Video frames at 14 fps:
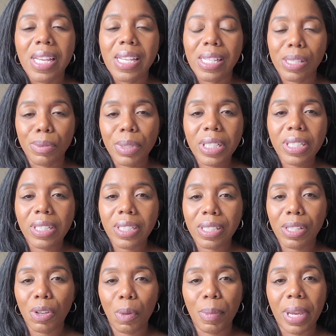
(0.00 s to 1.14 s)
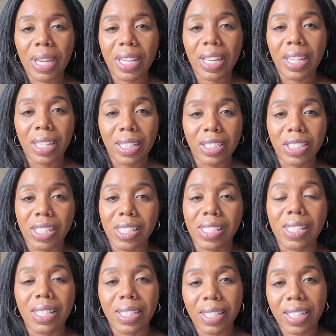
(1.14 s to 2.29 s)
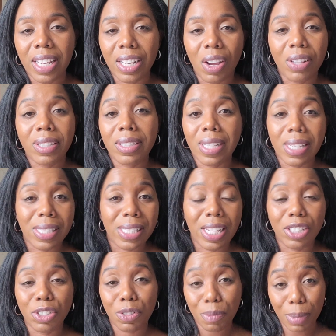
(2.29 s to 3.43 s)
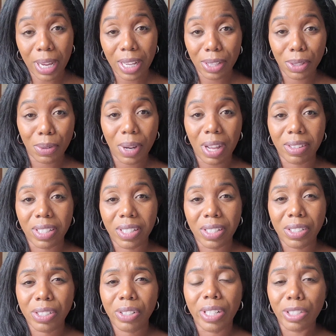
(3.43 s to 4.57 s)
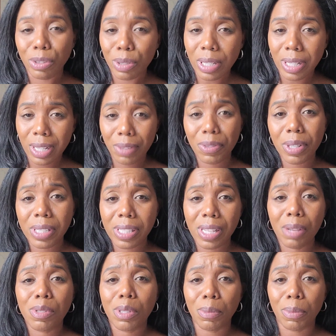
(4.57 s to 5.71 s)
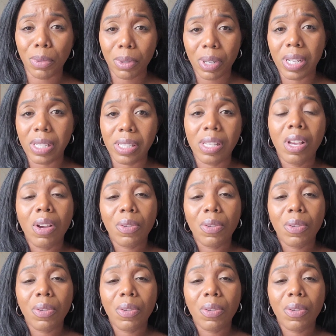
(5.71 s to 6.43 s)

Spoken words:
It's really good to go back and just look at all the things that you've made throughout the year so that you can give yourself some grace